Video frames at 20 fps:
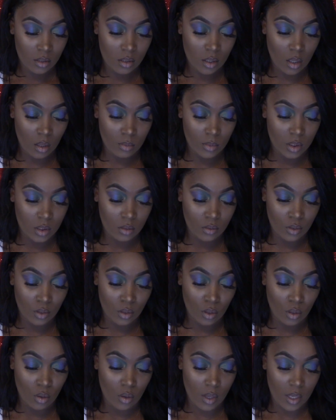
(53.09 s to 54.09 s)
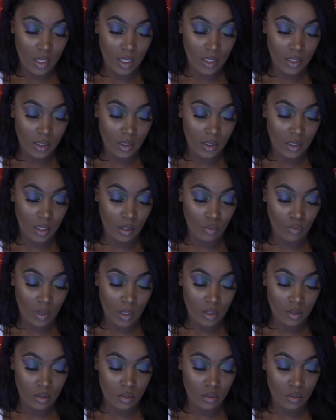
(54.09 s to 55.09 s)
So I'm just going to go ahead and get
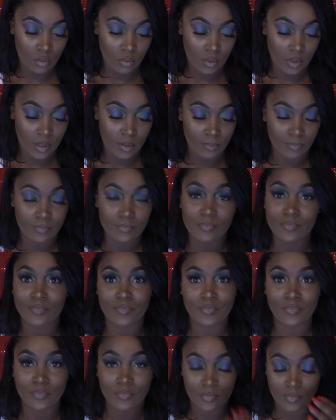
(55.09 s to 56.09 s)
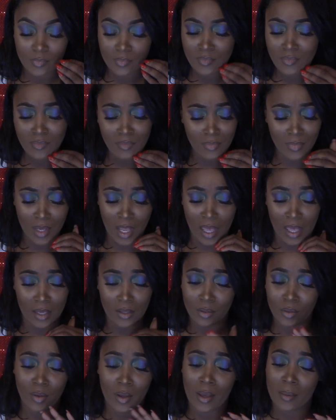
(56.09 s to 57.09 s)
right to it. I
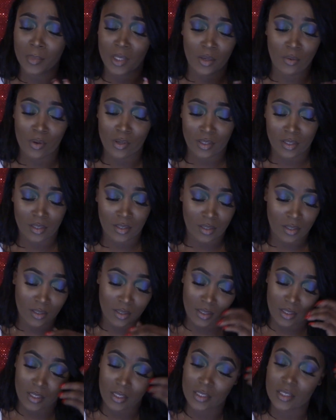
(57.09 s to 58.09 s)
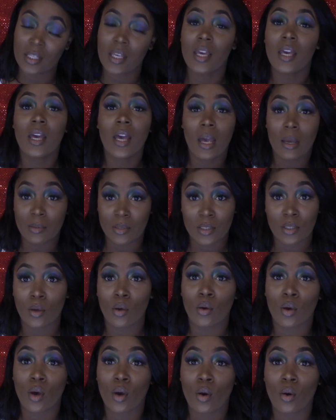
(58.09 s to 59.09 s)
don't know how many questions this is. I'm just
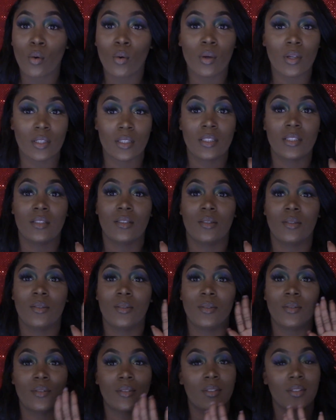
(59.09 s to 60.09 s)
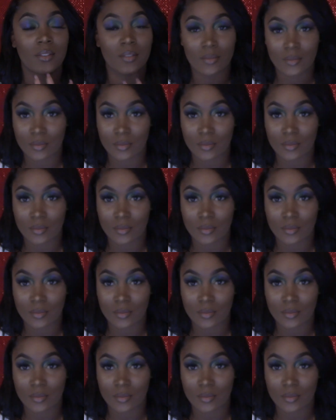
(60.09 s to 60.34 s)
going to go until I